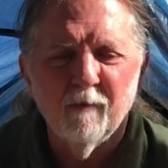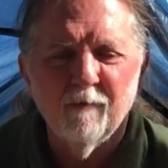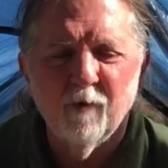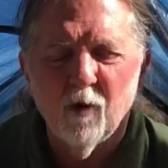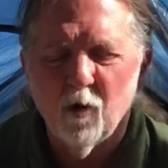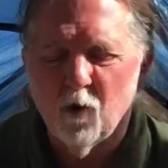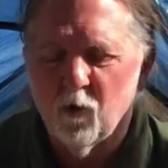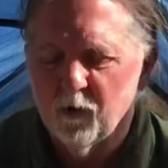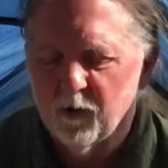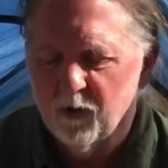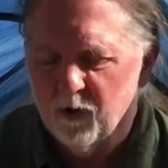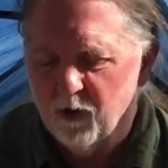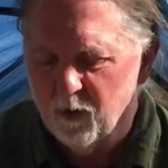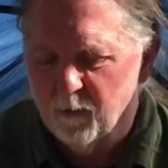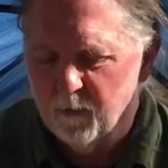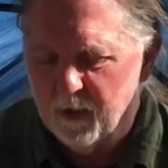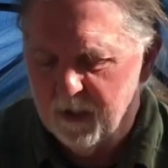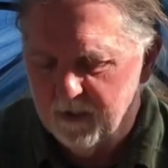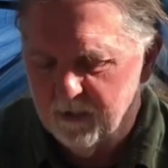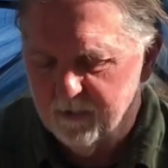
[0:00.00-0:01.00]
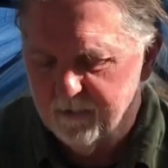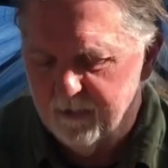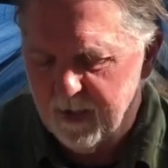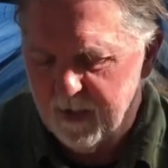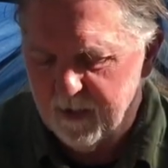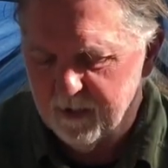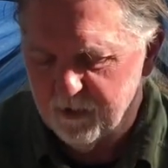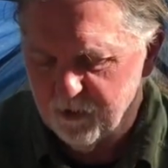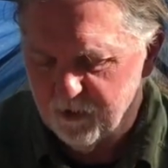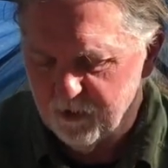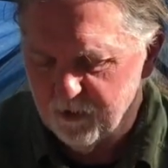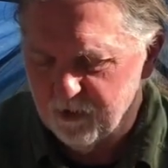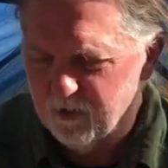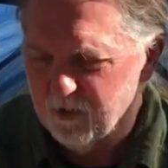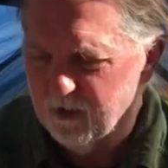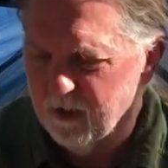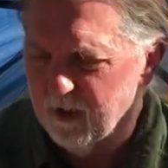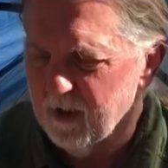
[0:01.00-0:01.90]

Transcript: phone and all my devices